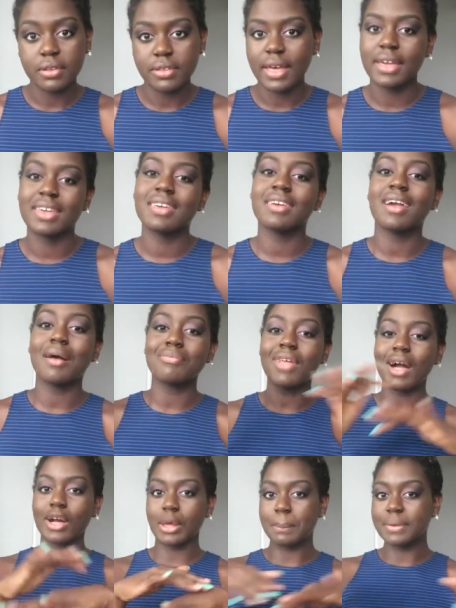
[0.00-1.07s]
but like I'm
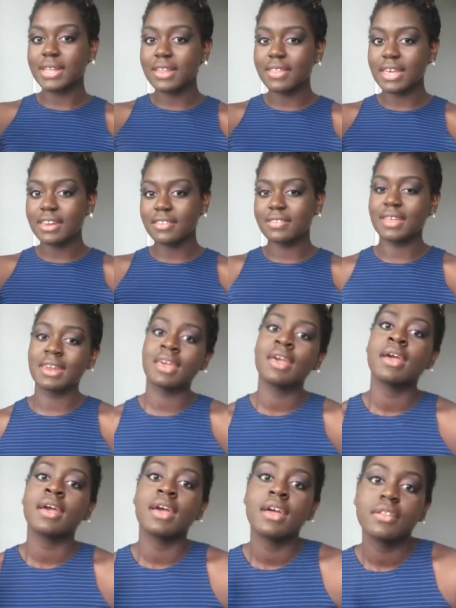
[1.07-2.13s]
not completely innocent.
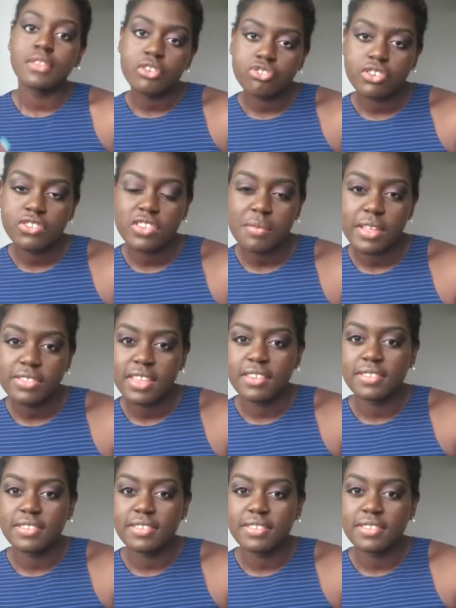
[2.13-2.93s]
These are just some of the